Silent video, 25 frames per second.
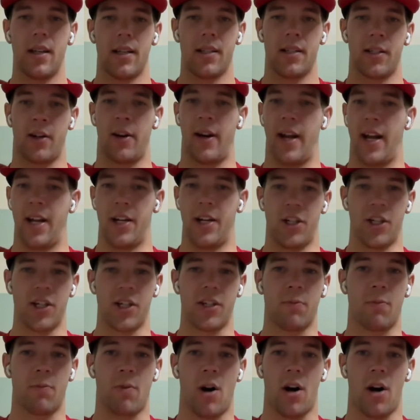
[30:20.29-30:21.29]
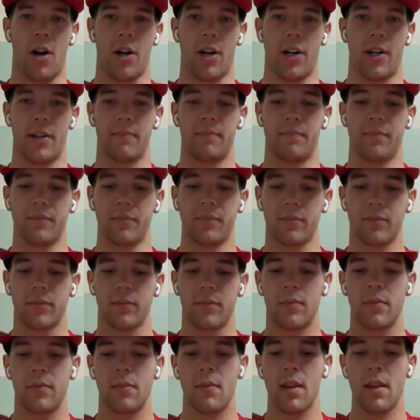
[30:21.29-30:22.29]
So I had just water,
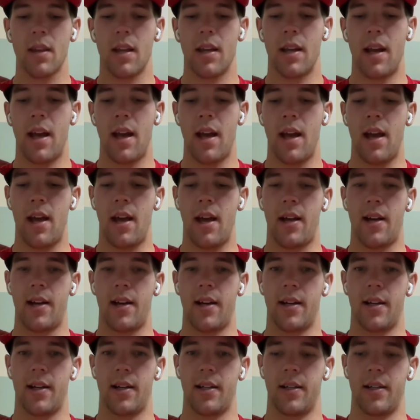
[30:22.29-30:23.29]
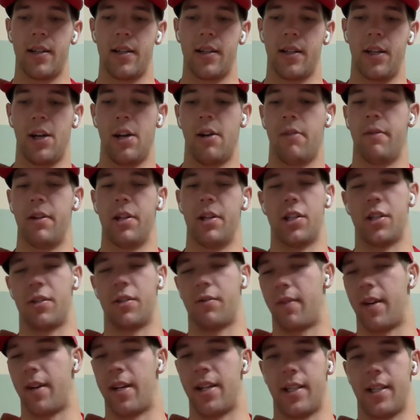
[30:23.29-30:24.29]
and you know we
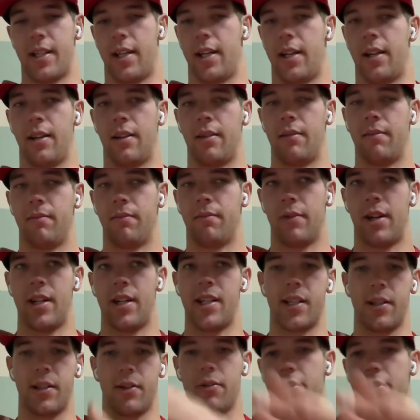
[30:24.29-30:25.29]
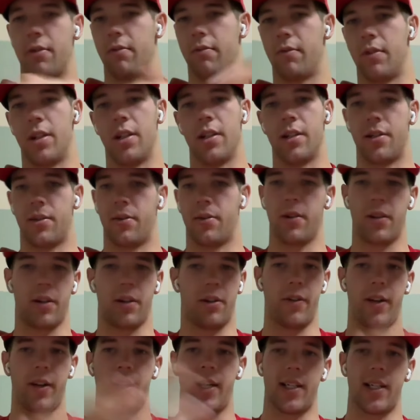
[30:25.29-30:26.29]
just racing racing through the woods, through the
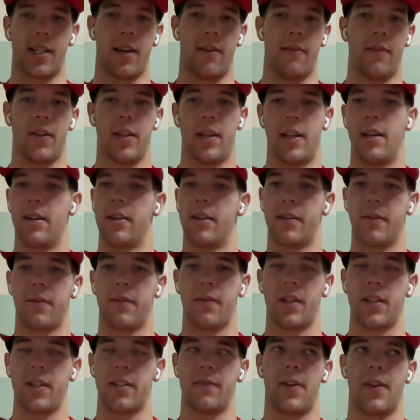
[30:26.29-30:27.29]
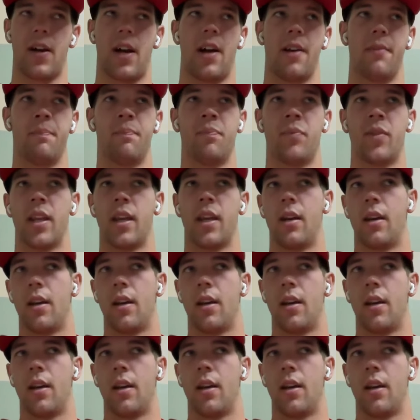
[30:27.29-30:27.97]
creeks, and everything. It was everything fine.